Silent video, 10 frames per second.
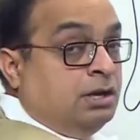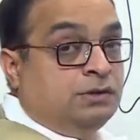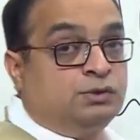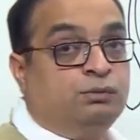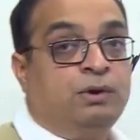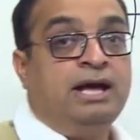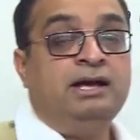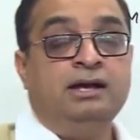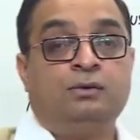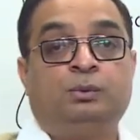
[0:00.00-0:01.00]
So
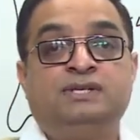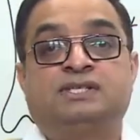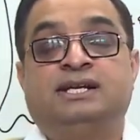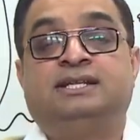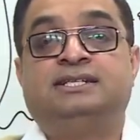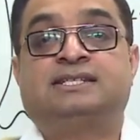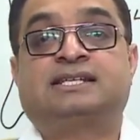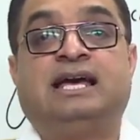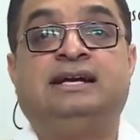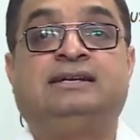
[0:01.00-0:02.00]
why we said that
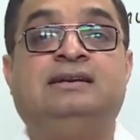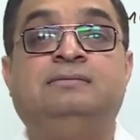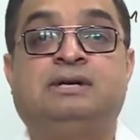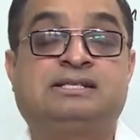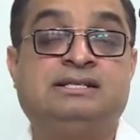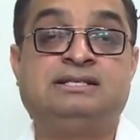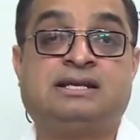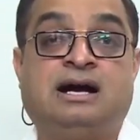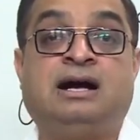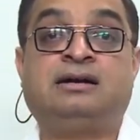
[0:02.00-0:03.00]
skeletal muscles
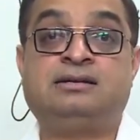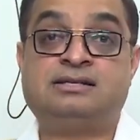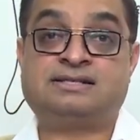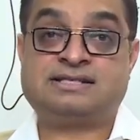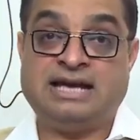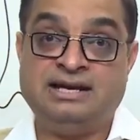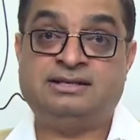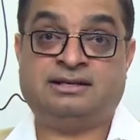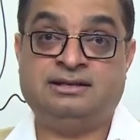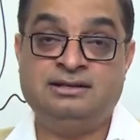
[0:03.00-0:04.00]
are
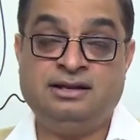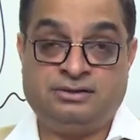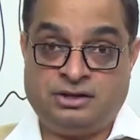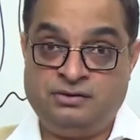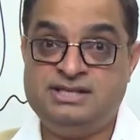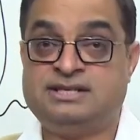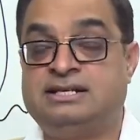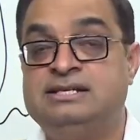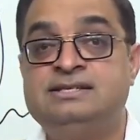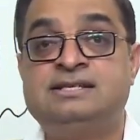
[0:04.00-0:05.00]
skeletal? The reason
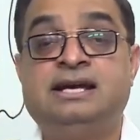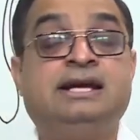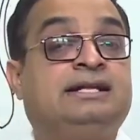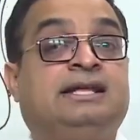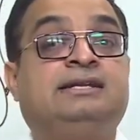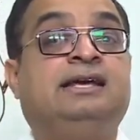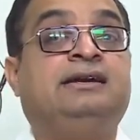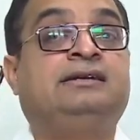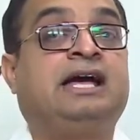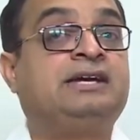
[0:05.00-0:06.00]
is that they
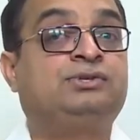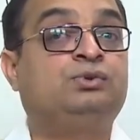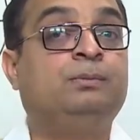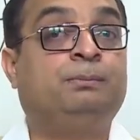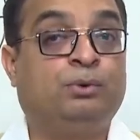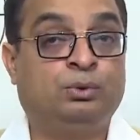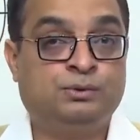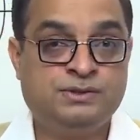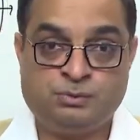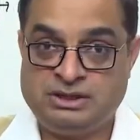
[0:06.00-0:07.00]
are attached to
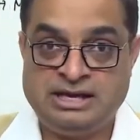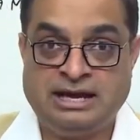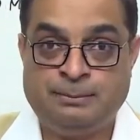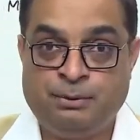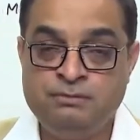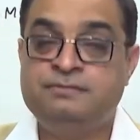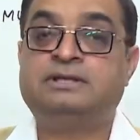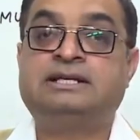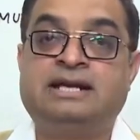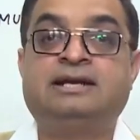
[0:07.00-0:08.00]
bones with the help of
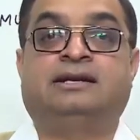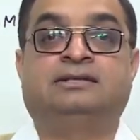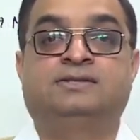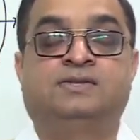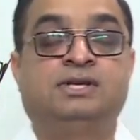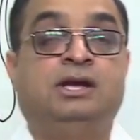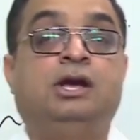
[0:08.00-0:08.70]
tendons.